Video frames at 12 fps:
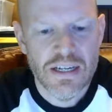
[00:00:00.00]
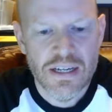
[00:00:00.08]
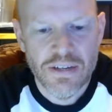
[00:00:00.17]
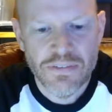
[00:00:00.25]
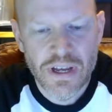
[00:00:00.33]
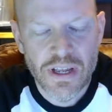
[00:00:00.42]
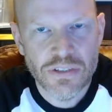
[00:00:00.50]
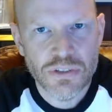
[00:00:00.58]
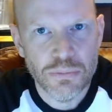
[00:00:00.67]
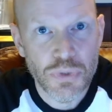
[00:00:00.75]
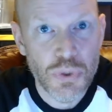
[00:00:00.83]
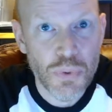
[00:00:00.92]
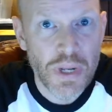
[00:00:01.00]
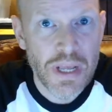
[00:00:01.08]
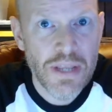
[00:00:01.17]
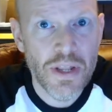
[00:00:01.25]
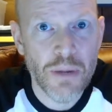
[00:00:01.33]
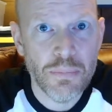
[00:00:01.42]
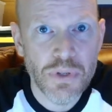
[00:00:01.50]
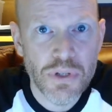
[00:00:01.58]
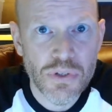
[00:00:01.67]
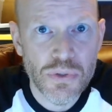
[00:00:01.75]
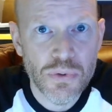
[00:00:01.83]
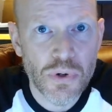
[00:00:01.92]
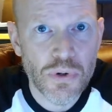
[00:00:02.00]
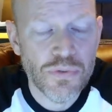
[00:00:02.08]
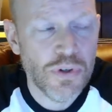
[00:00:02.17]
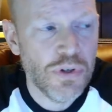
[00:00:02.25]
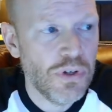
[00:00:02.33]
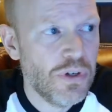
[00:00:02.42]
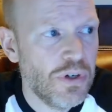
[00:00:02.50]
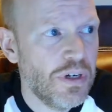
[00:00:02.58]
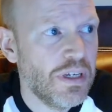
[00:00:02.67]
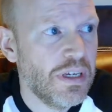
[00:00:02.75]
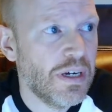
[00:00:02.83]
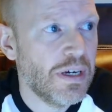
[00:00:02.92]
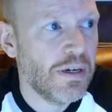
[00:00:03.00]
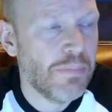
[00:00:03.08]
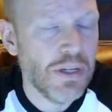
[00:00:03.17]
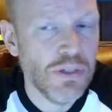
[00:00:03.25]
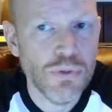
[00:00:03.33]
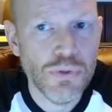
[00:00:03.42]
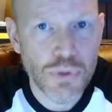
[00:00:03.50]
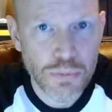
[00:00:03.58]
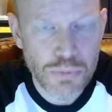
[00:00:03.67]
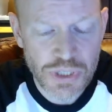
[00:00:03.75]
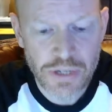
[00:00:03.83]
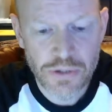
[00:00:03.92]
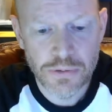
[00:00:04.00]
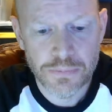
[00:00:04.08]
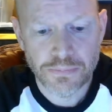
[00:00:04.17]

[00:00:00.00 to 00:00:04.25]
I've got some Q&A that I'm going to do over my YouTube channel,